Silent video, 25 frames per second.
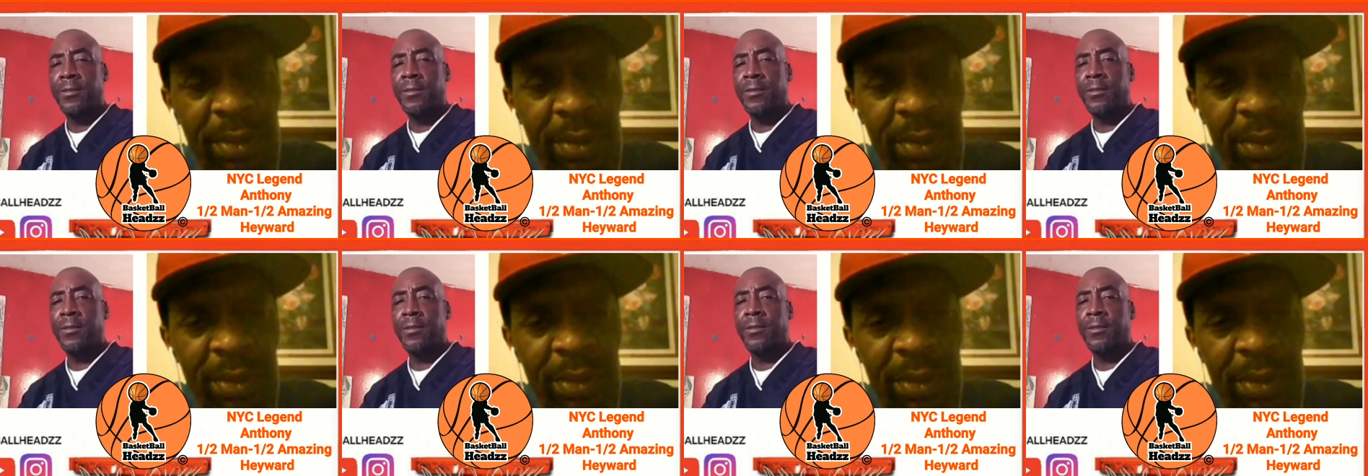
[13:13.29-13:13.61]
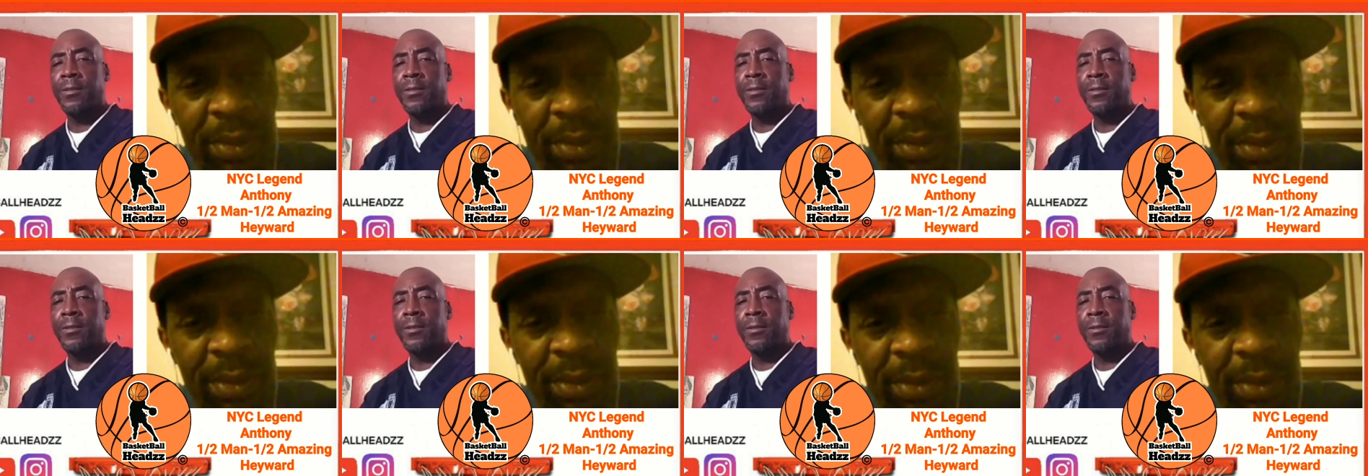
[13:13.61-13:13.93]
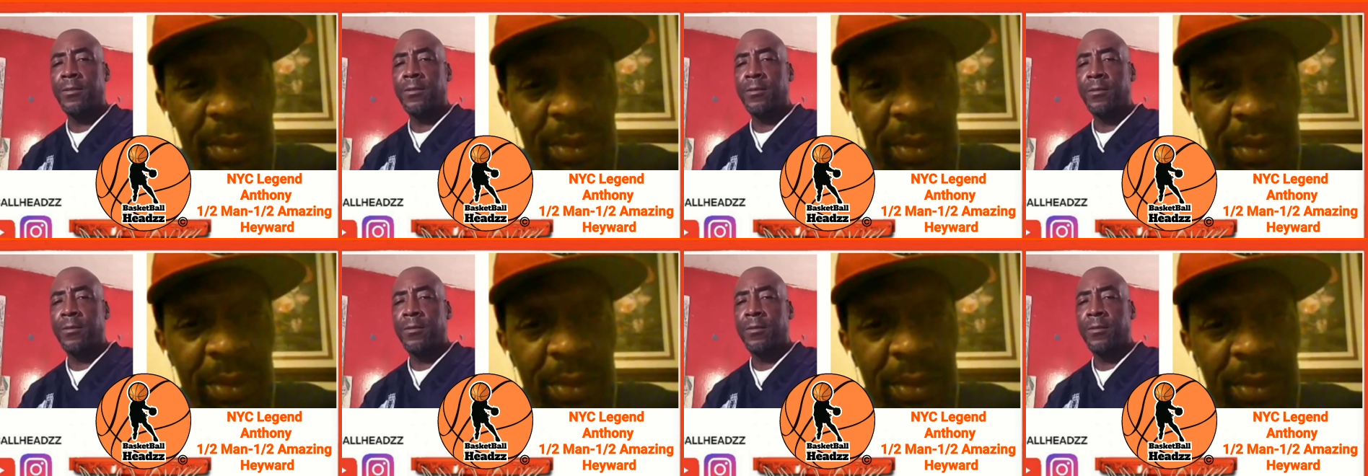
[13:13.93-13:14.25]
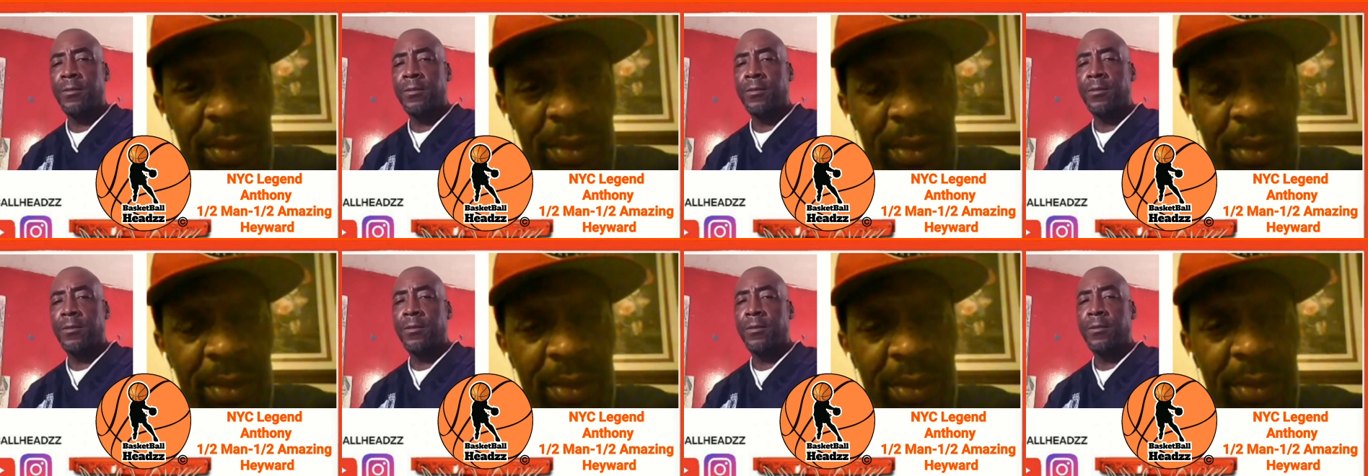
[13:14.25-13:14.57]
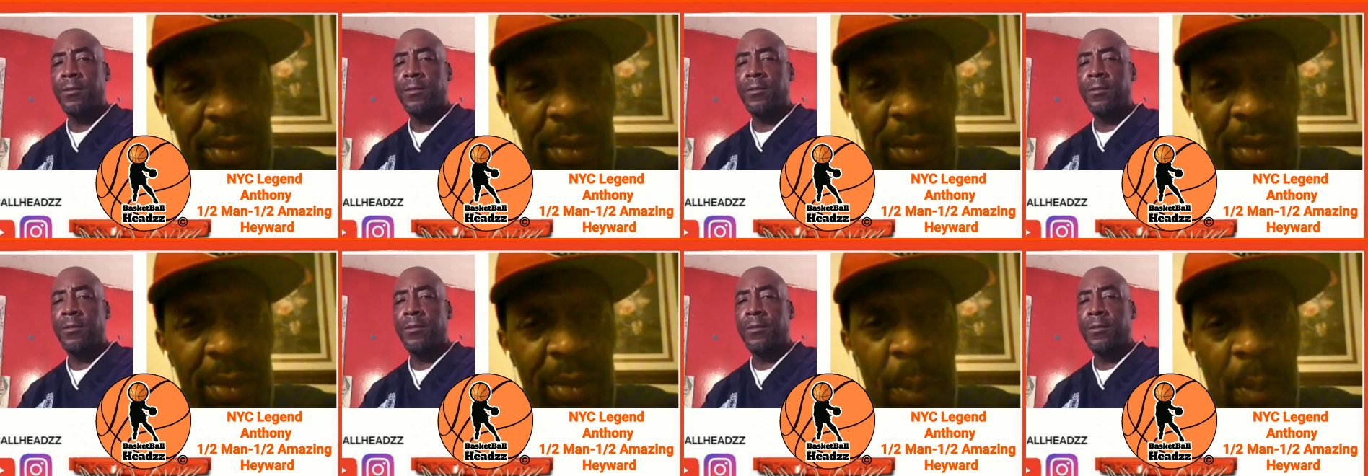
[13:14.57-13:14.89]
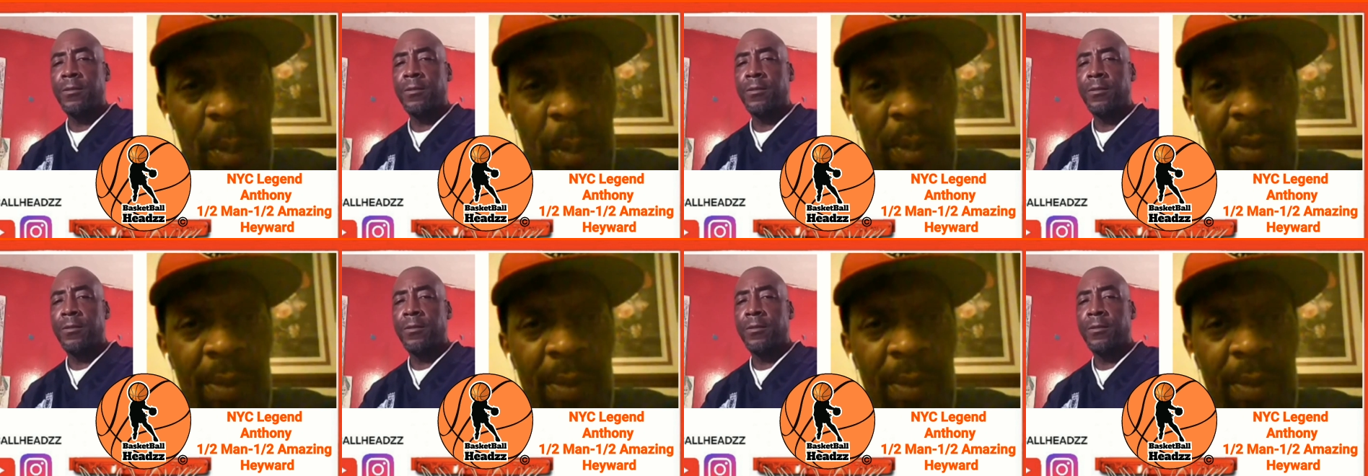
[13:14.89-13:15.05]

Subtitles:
Nothing is said.